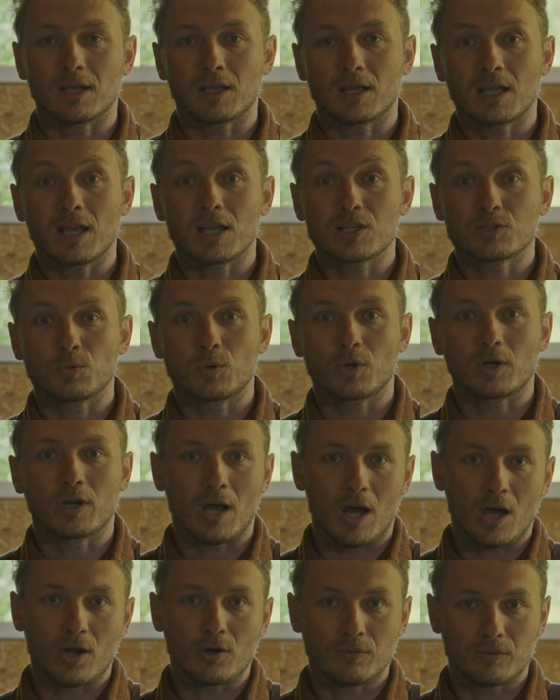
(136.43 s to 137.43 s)
guesswork
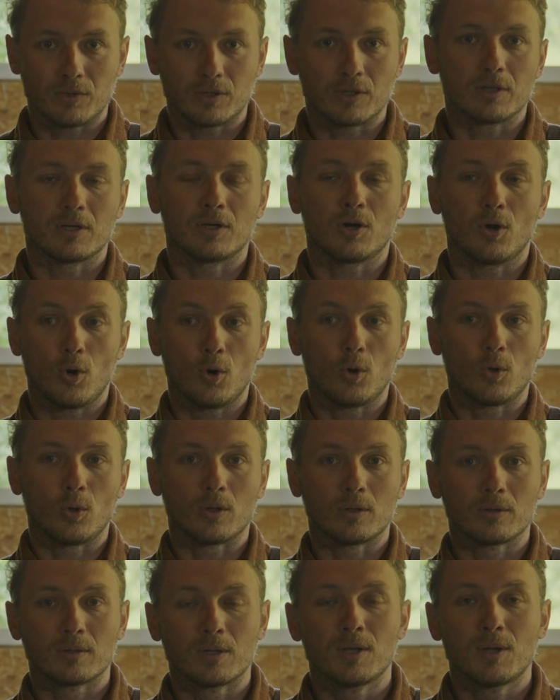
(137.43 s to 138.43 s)
out of the
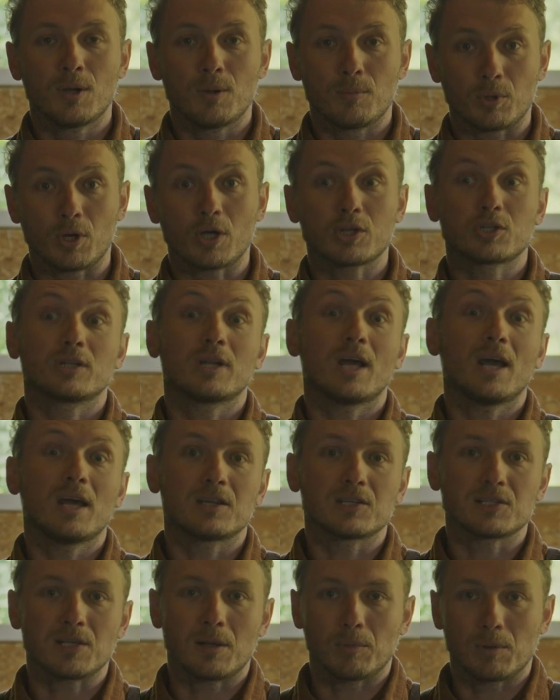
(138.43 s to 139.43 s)
whole production
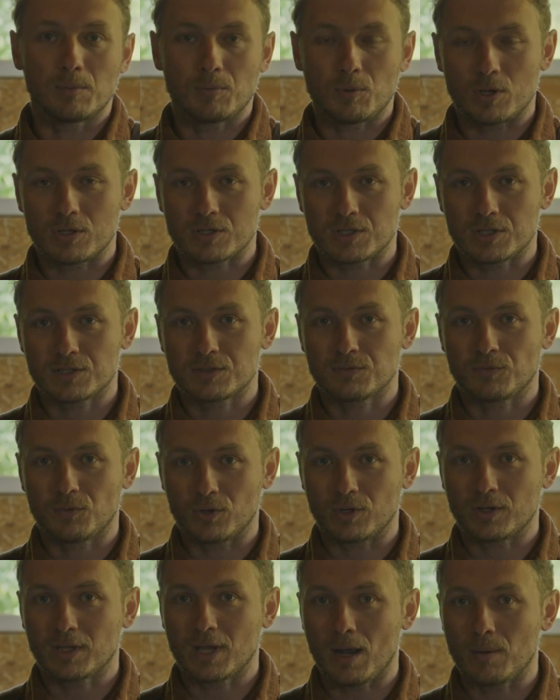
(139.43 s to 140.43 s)
and assembly process
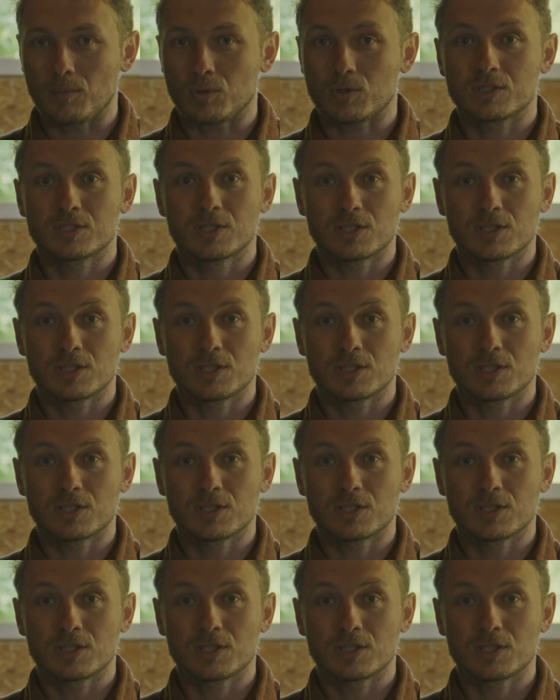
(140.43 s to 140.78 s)
for the cameras.